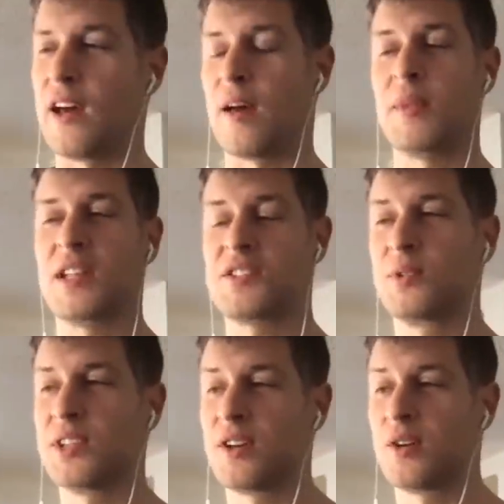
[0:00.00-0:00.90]
I mean that's a
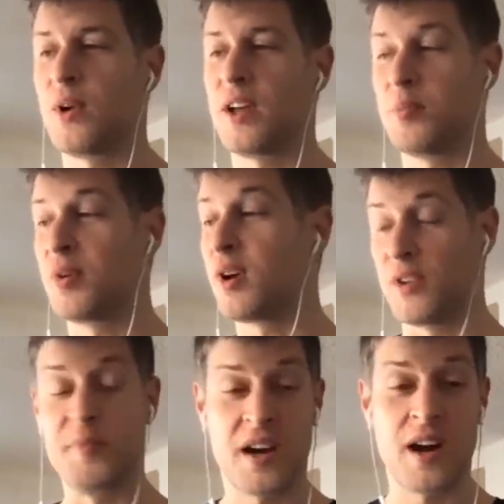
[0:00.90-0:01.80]
really good way to put it.
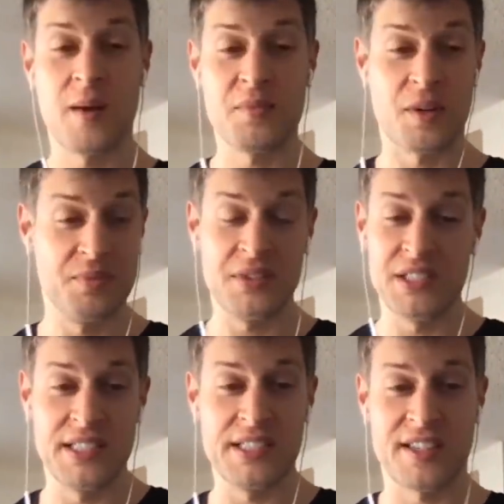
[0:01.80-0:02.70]
We've become
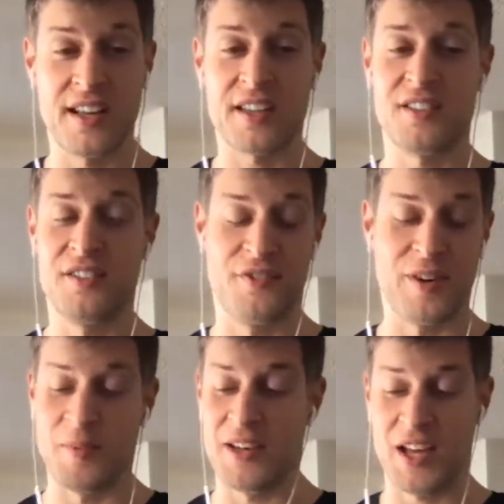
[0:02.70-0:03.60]
completely disconnected
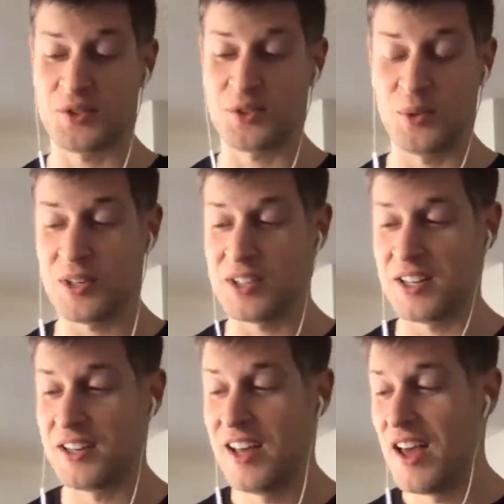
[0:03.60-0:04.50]
from the natural world
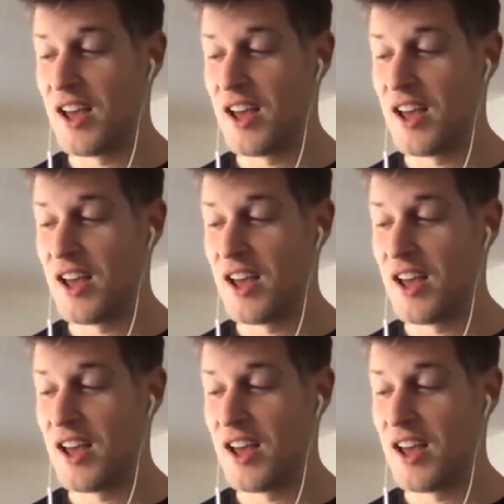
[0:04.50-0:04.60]
and